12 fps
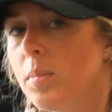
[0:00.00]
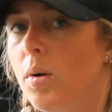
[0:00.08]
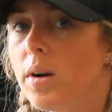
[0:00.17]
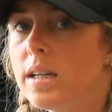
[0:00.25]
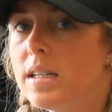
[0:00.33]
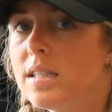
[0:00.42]

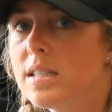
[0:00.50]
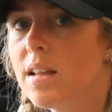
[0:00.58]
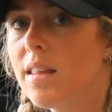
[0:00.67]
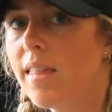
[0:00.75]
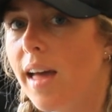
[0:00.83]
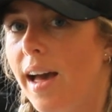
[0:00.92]
important
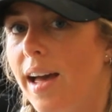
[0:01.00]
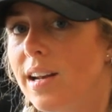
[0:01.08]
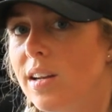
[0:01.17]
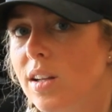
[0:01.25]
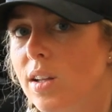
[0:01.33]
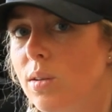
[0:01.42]

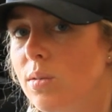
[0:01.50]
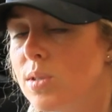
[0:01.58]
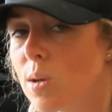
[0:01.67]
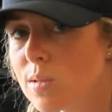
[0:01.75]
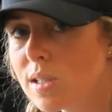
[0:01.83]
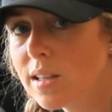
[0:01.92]
that you
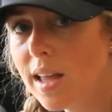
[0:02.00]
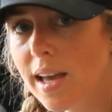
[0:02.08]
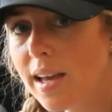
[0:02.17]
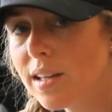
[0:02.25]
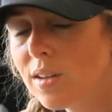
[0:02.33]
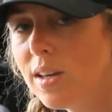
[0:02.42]
don't
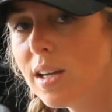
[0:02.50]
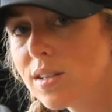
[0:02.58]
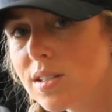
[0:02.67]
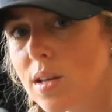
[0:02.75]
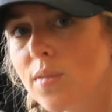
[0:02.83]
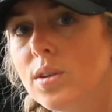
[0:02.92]
delay. get
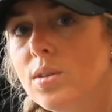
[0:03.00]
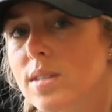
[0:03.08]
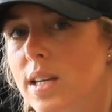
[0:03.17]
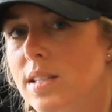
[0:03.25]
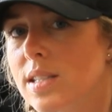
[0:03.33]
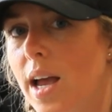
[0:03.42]
yourself a new
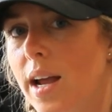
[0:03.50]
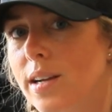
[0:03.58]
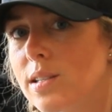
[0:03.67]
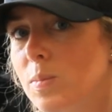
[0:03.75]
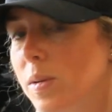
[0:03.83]
set of tires